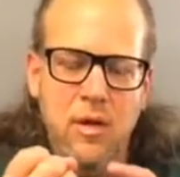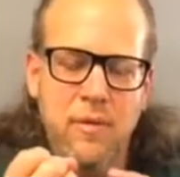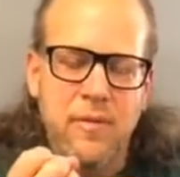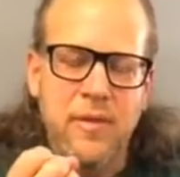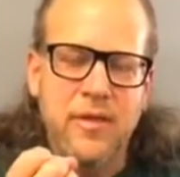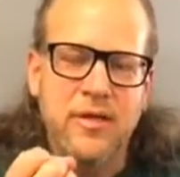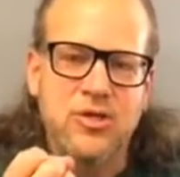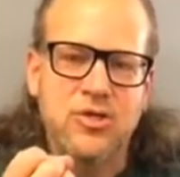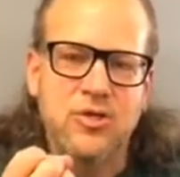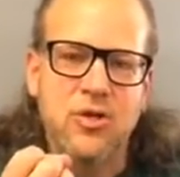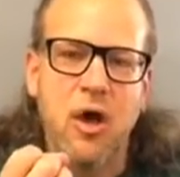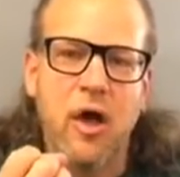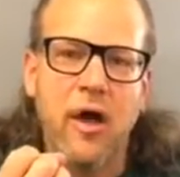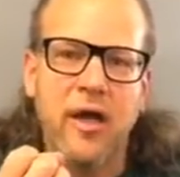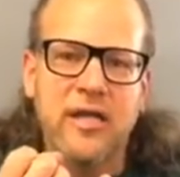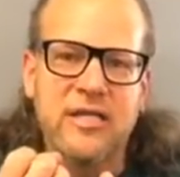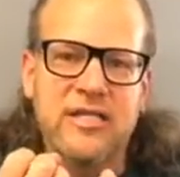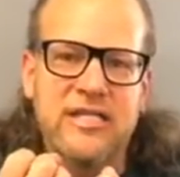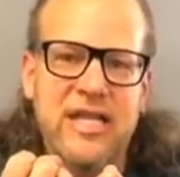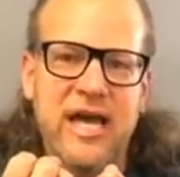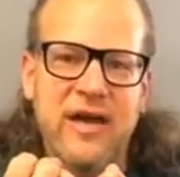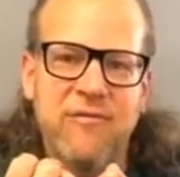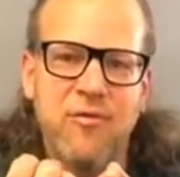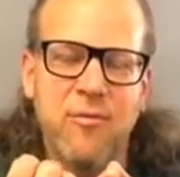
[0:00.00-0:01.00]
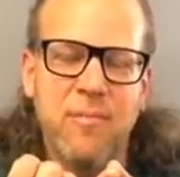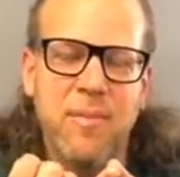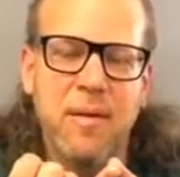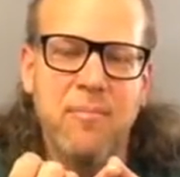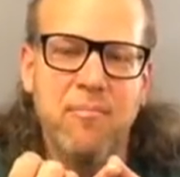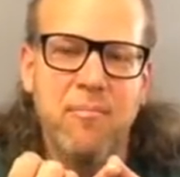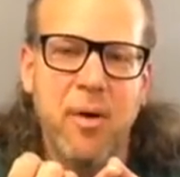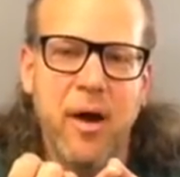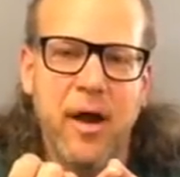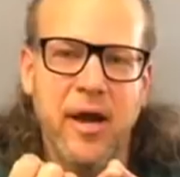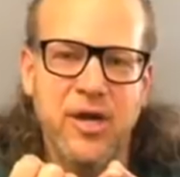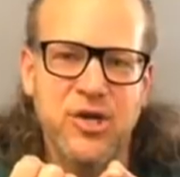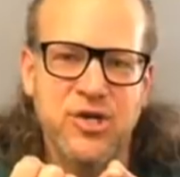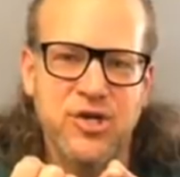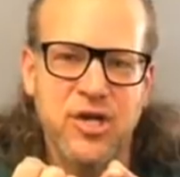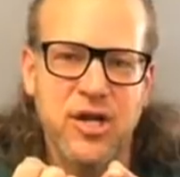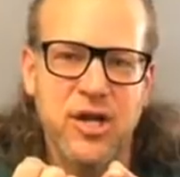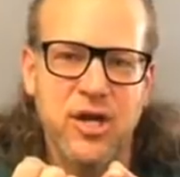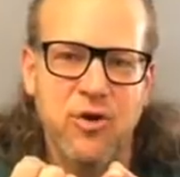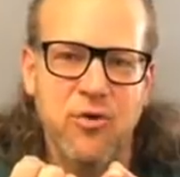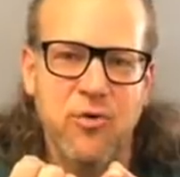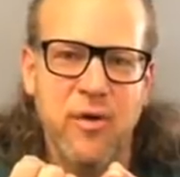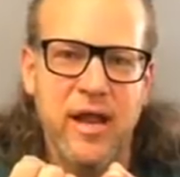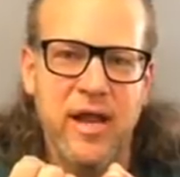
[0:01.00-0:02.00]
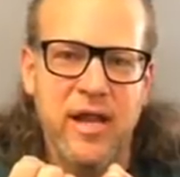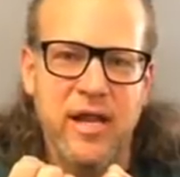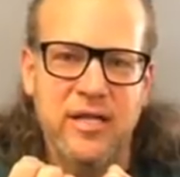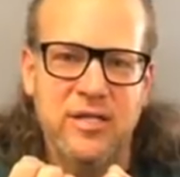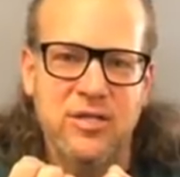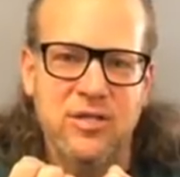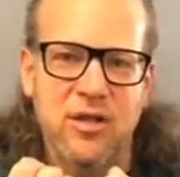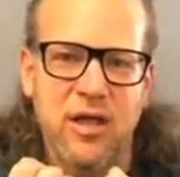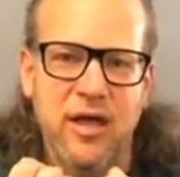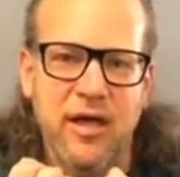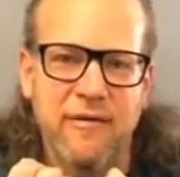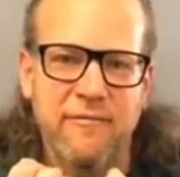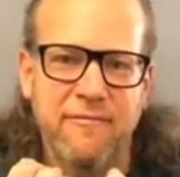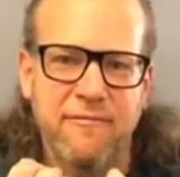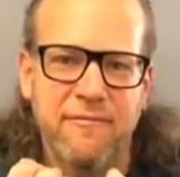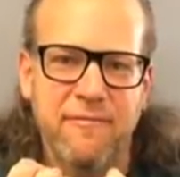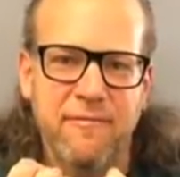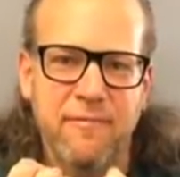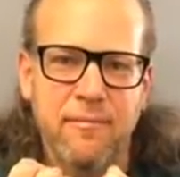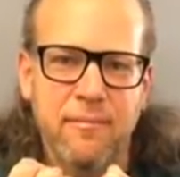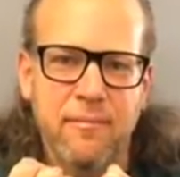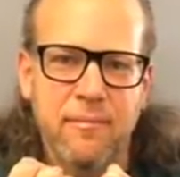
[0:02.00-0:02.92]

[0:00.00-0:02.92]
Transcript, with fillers: This dog has never been punished in a crate in its life.